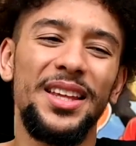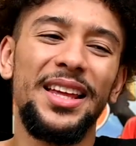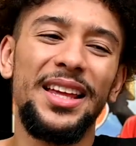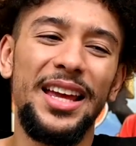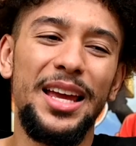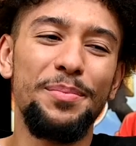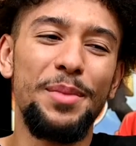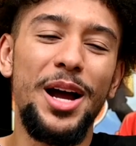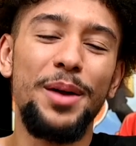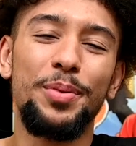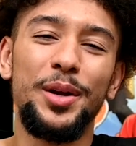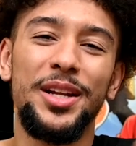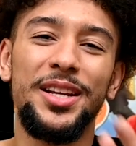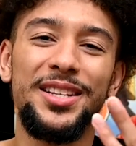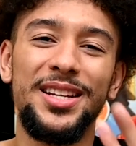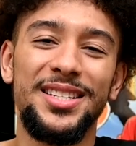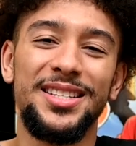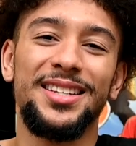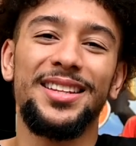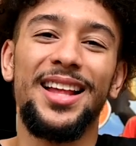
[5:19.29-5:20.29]
in my opinion, it
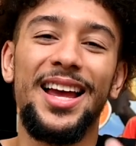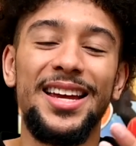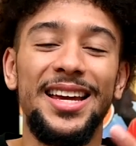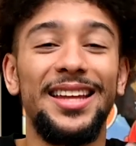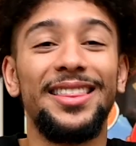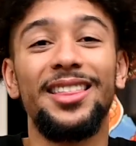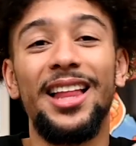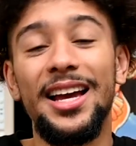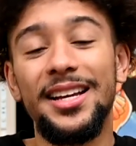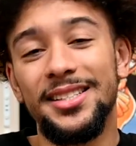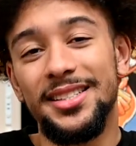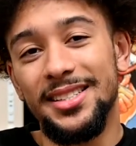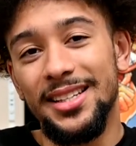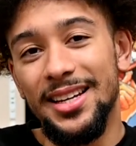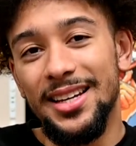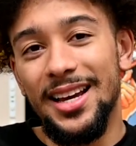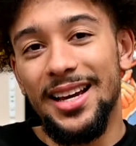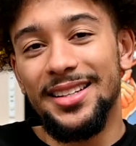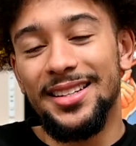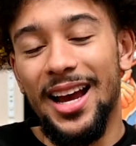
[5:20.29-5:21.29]
doesn't, like, unless
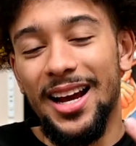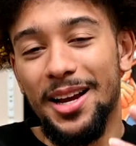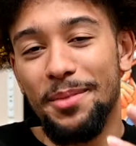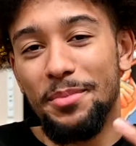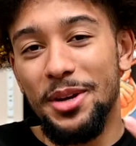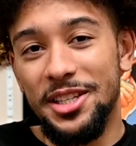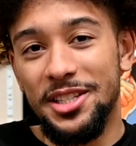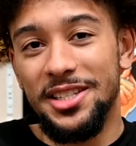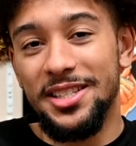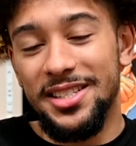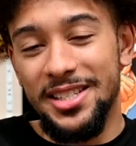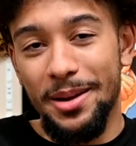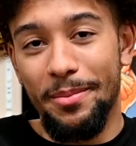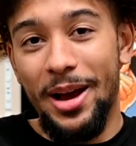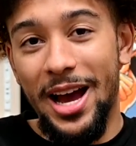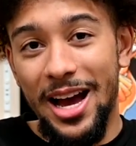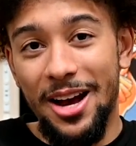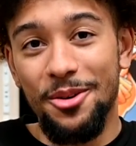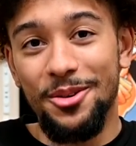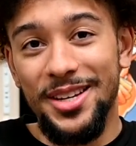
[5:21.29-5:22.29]
Takemichi
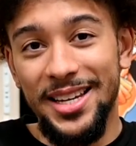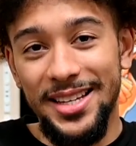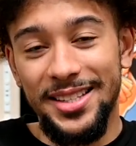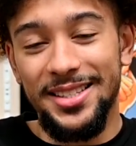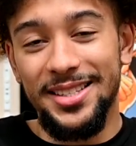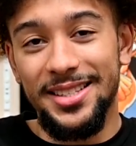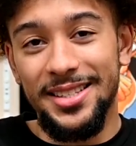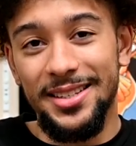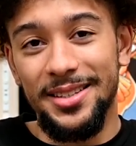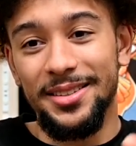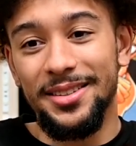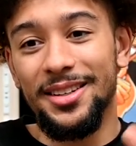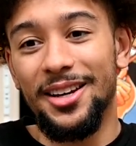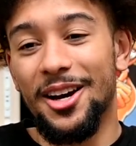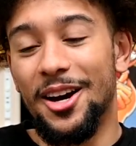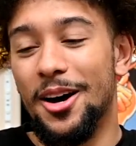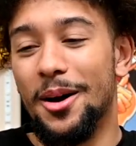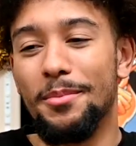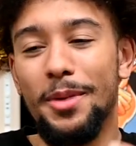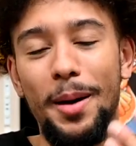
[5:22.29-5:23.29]
somehow gets
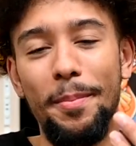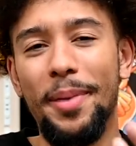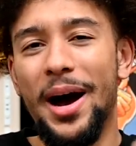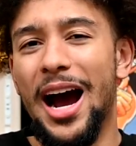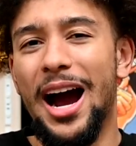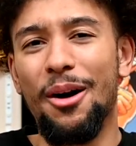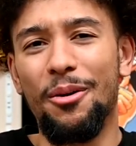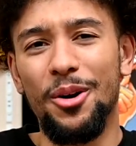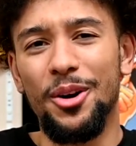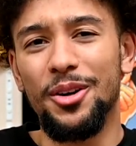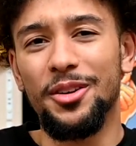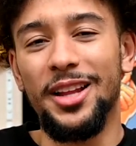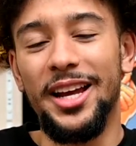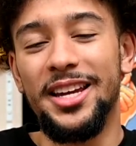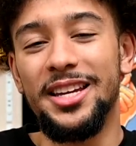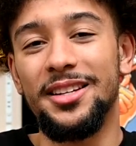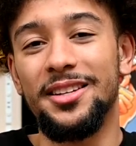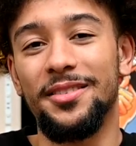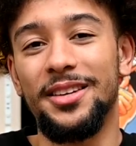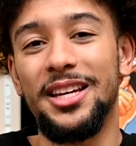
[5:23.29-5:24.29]
um a power, like
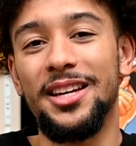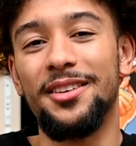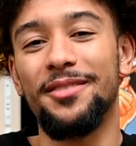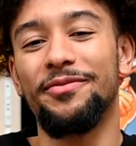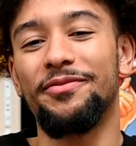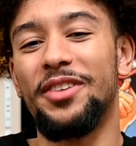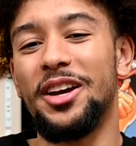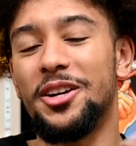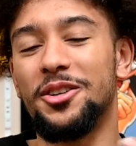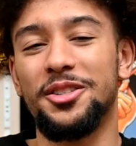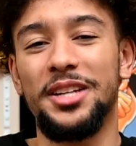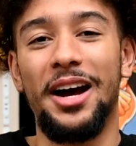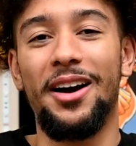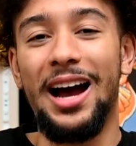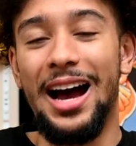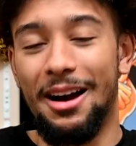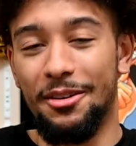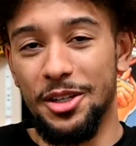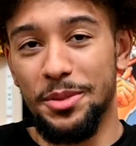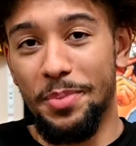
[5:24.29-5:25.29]
he he figures out
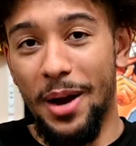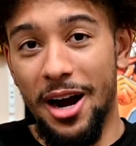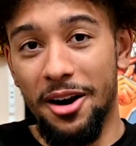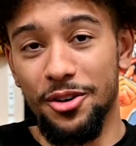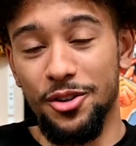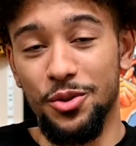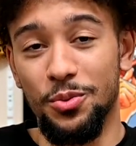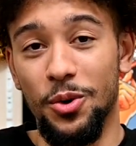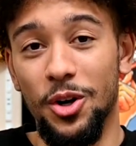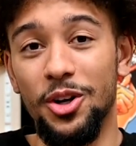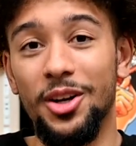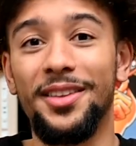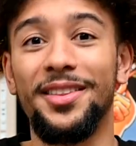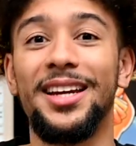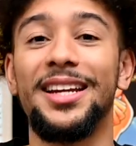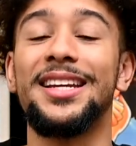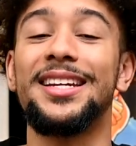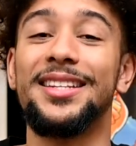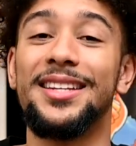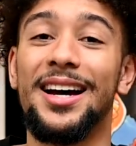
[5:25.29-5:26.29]
how his powers work and
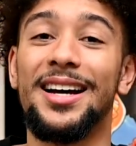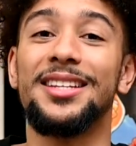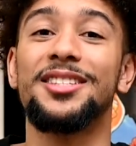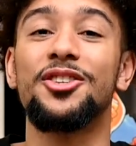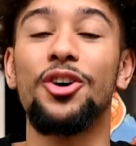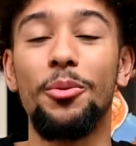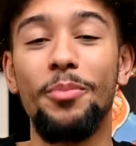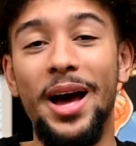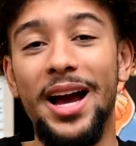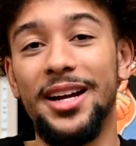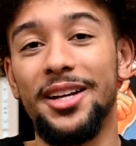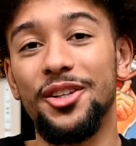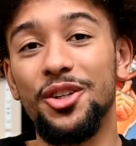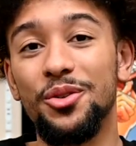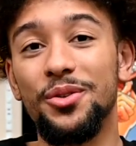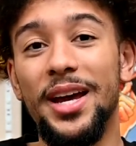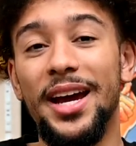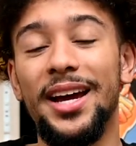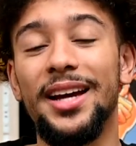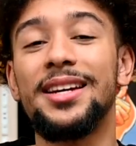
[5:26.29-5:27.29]
then he does go back and do
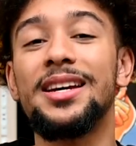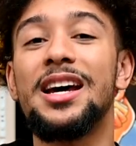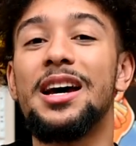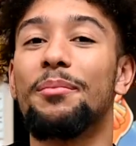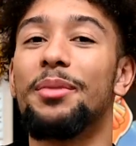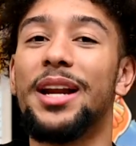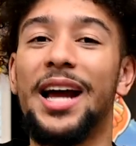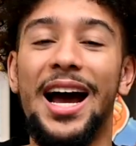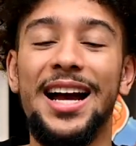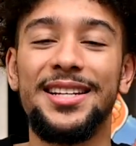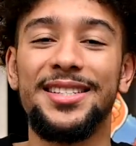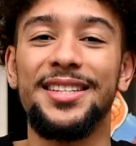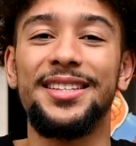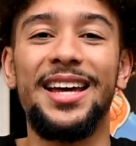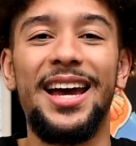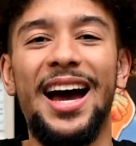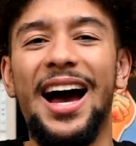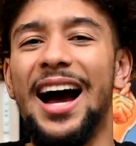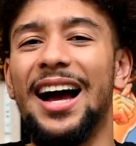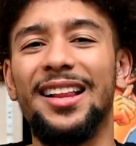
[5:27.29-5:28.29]
that. But I see
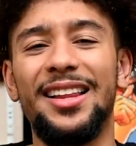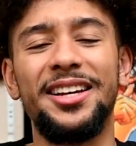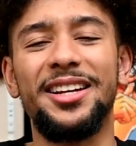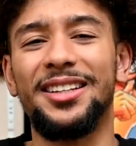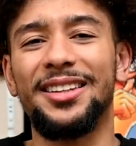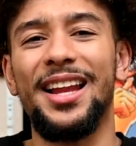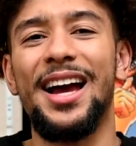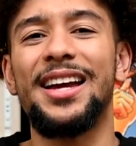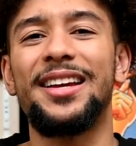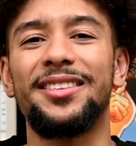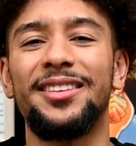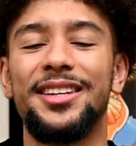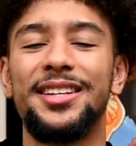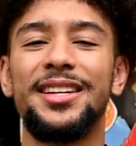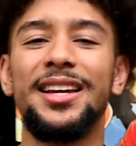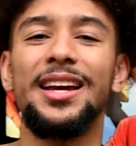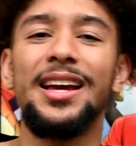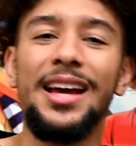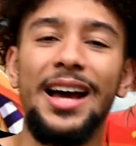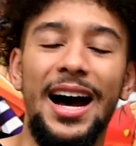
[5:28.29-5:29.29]
that highly
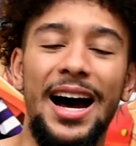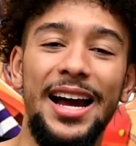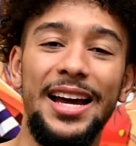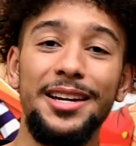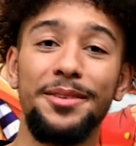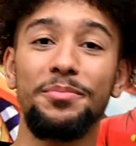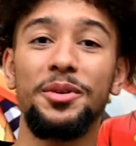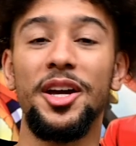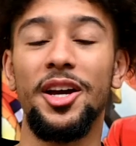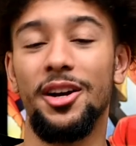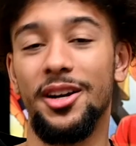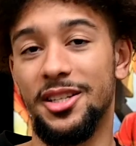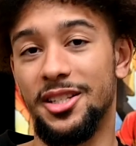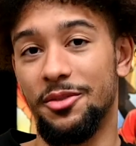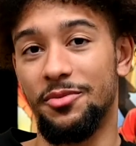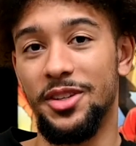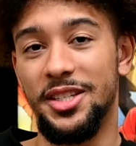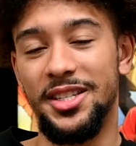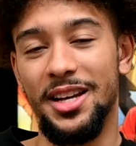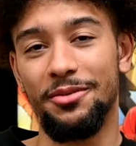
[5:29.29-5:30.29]
unlikely. I am curious
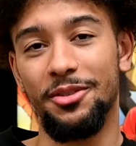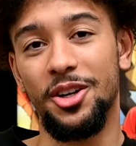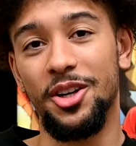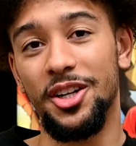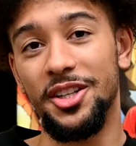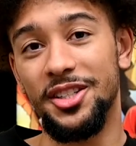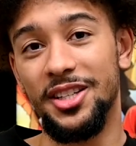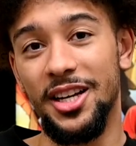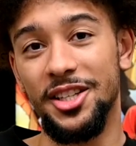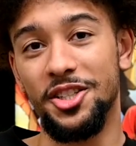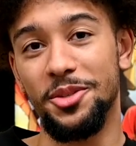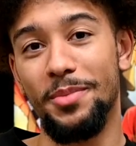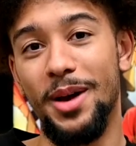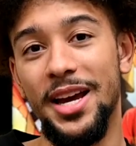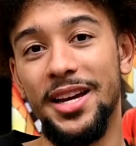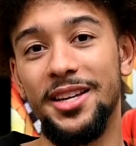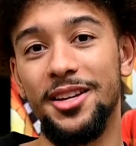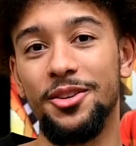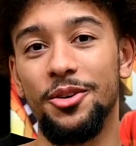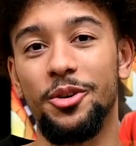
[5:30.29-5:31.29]
if he's ever going to touch
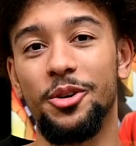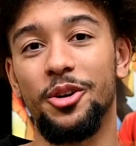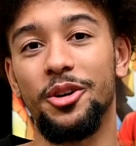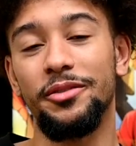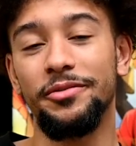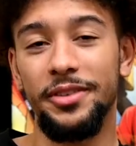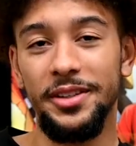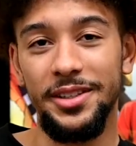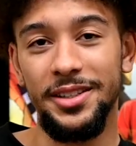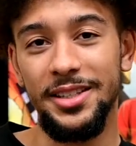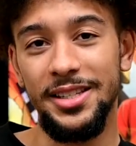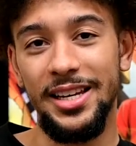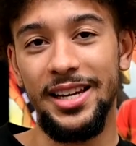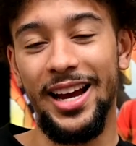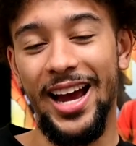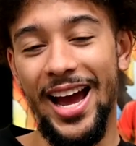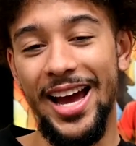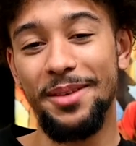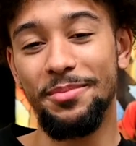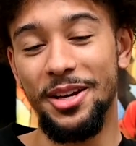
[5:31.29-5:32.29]
Mikey, or if he
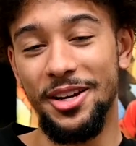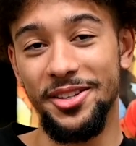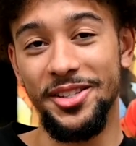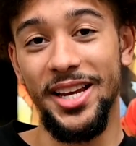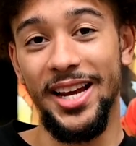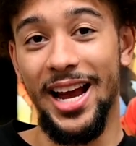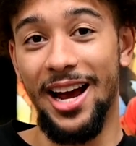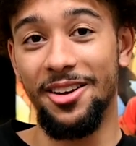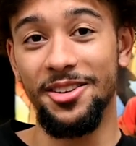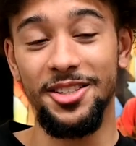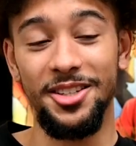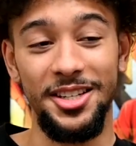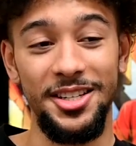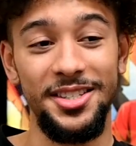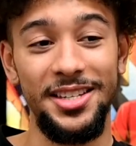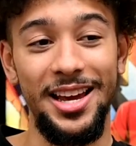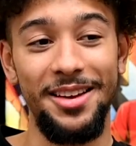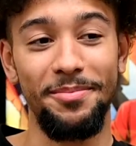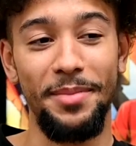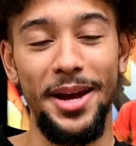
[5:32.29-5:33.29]
I am curious like how he's going to
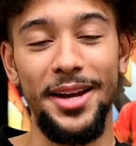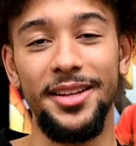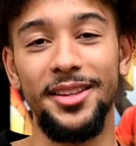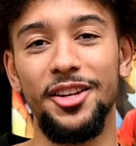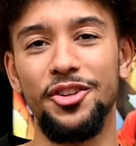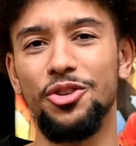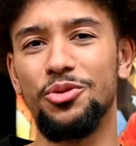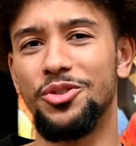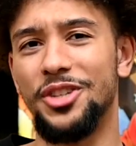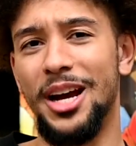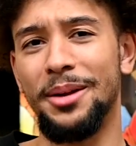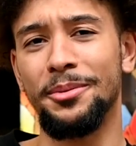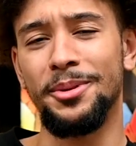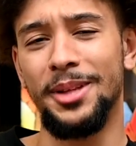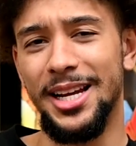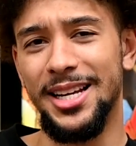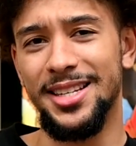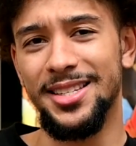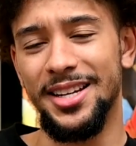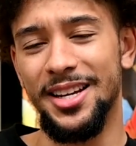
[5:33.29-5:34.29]
save Mikey. The new chapter,
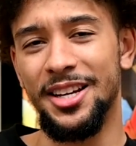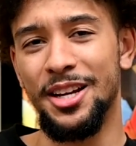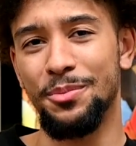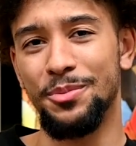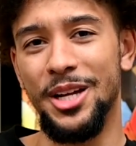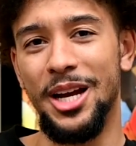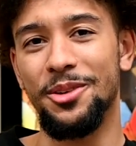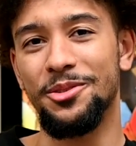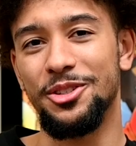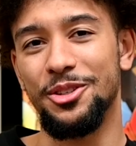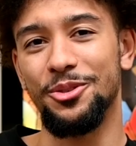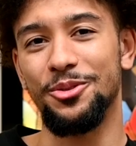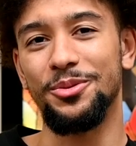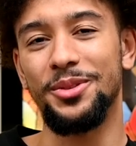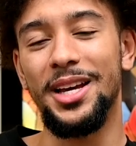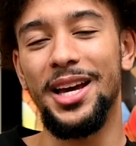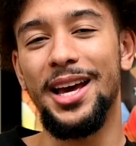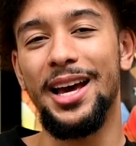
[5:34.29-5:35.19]
like I said, comes out soon.